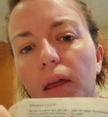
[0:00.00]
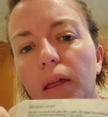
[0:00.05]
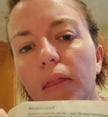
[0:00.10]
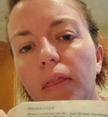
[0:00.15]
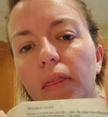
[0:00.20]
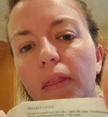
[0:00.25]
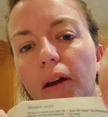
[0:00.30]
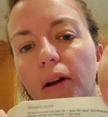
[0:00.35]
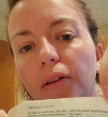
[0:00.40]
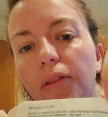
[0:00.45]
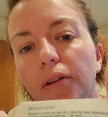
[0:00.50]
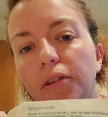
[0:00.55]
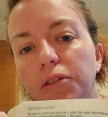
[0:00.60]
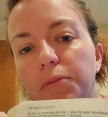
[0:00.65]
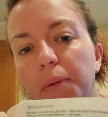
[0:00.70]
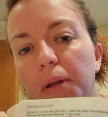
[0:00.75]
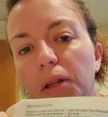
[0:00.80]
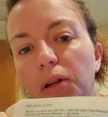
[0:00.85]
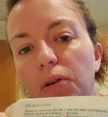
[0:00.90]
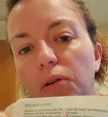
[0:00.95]
There's
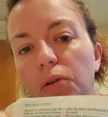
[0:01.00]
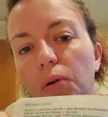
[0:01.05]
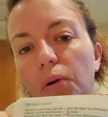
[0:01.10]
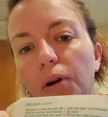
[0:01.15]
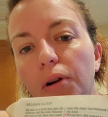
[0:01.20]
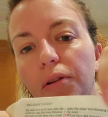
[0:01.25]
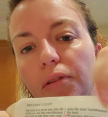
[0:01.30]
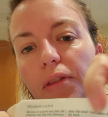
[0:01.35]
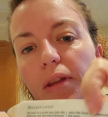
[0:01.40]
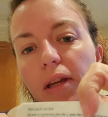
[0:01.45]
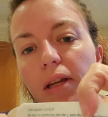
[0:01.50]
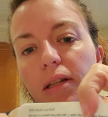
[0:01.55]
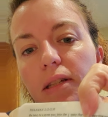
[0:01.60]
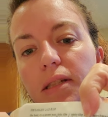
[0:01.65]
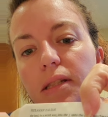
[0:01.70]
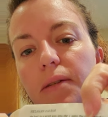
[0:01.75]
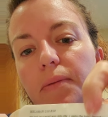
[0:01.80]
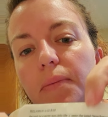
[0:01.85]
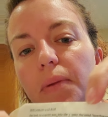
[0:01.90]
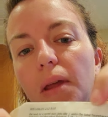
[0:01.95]
my little corner
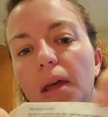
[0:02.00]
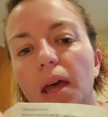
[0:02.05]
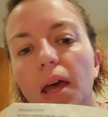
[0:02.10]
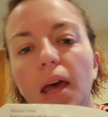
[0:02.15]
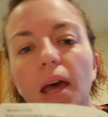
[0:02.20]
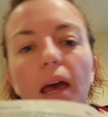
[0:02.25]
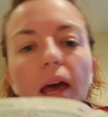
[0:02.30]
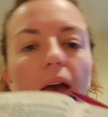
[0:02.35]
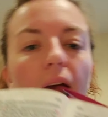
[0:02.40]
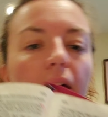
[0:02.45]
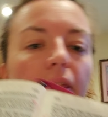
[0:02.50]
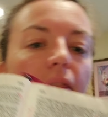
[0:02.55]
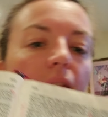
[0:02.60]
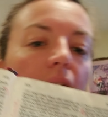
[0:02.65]
things. And